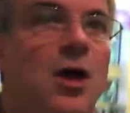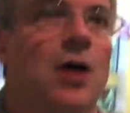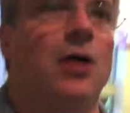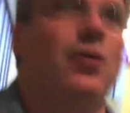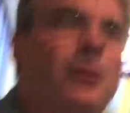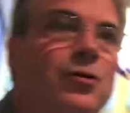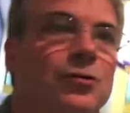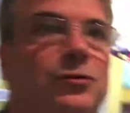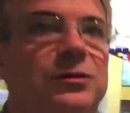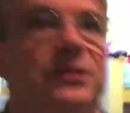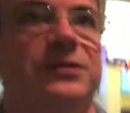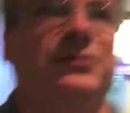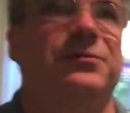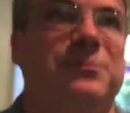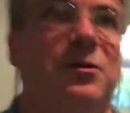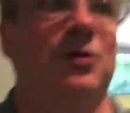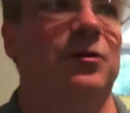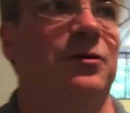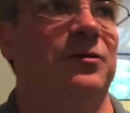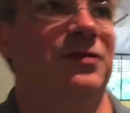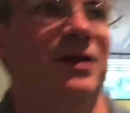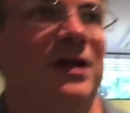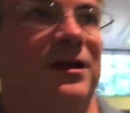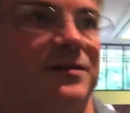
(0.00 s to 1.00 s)
Holy
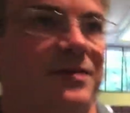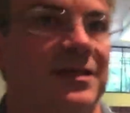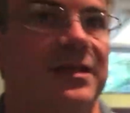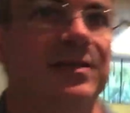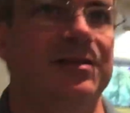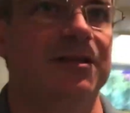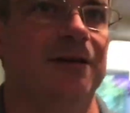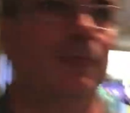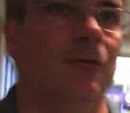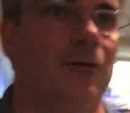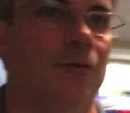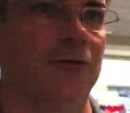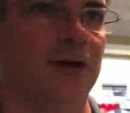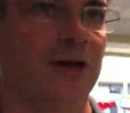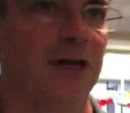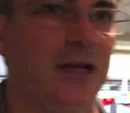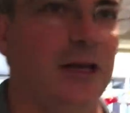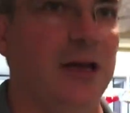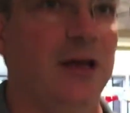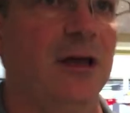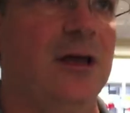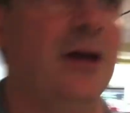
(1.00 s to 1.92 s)
smokes, I see some already.